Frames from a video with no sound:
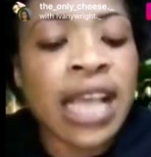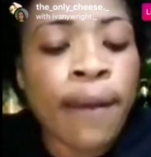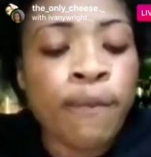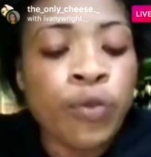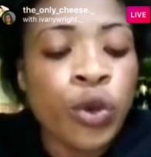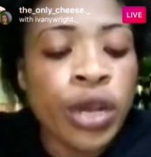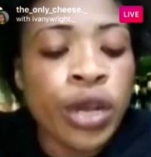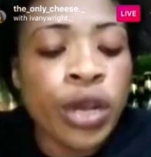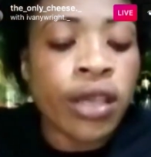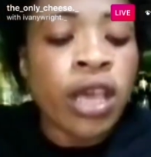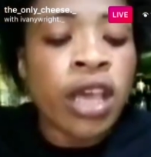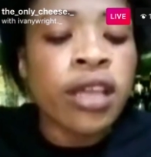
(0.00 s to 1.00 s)
more you
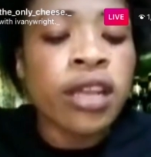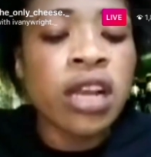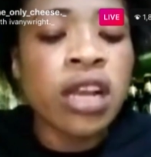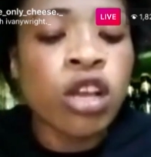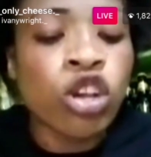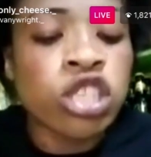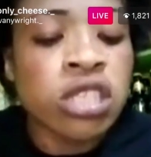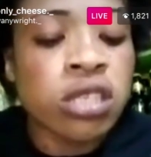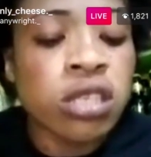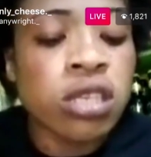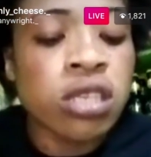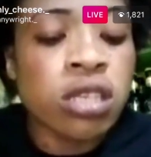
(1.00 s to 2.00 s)
stop do the
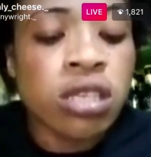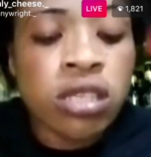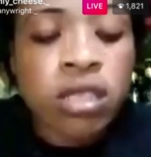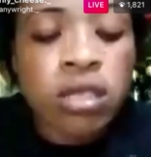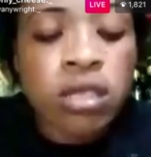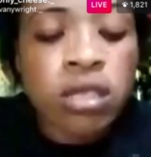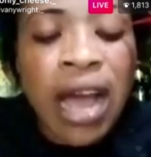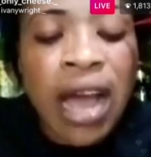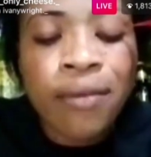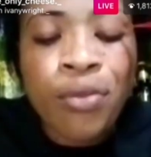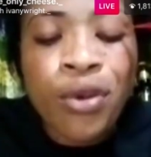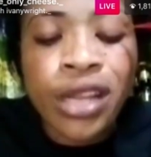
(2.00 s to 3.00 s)
little
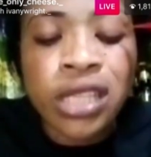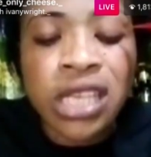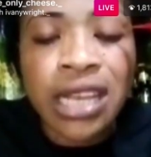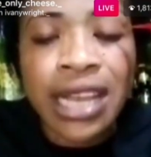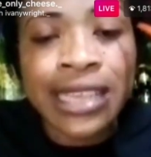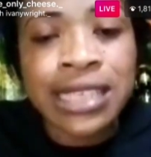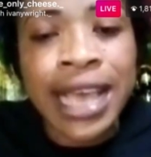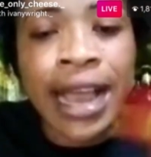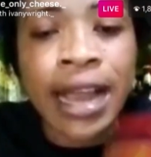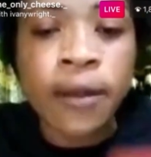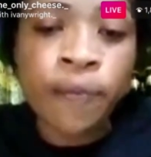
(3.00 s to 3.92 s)
smart brain thing.